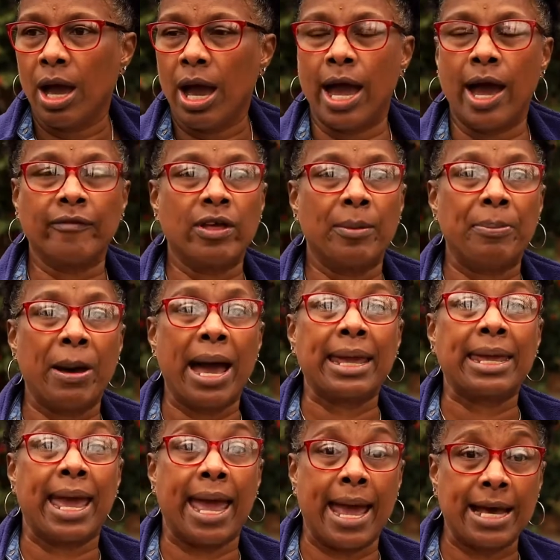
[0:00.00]
I have to buy
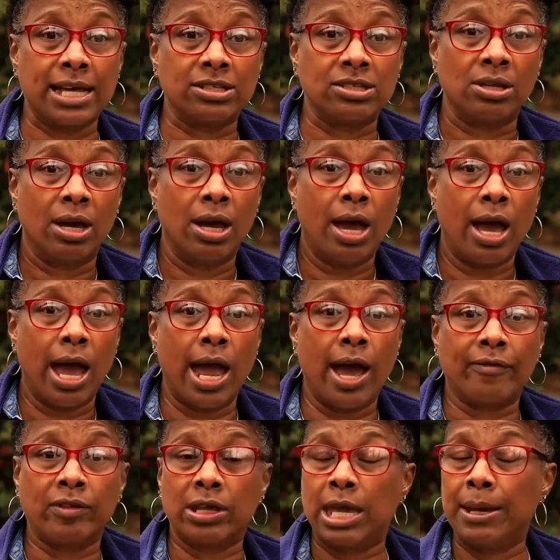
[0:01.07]
gas. I
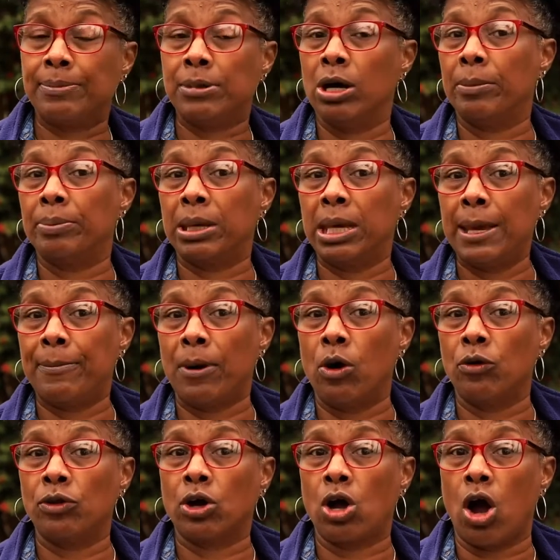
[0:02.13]
have to keep the upkeep
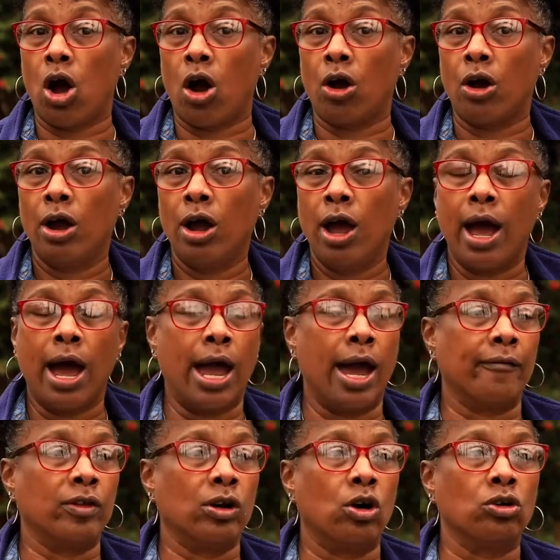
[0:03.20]
on the car. I
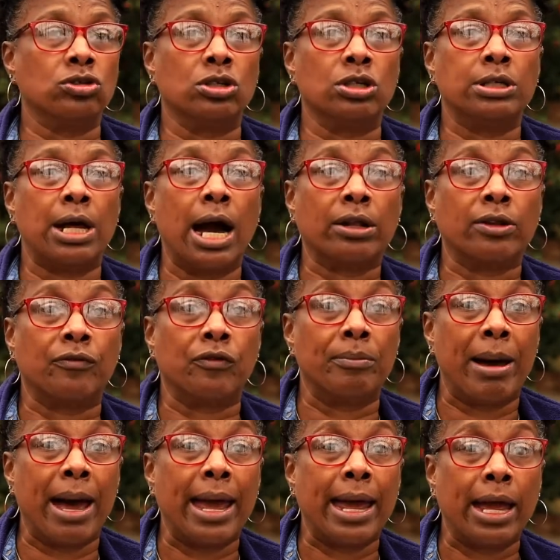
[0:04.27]
have to go to the doctor for
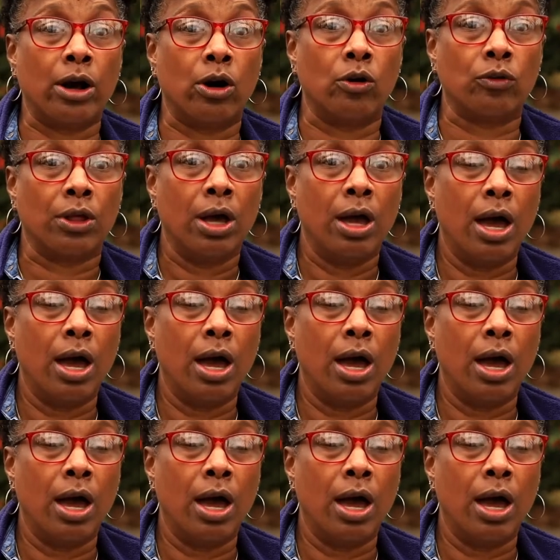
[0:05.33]
my health.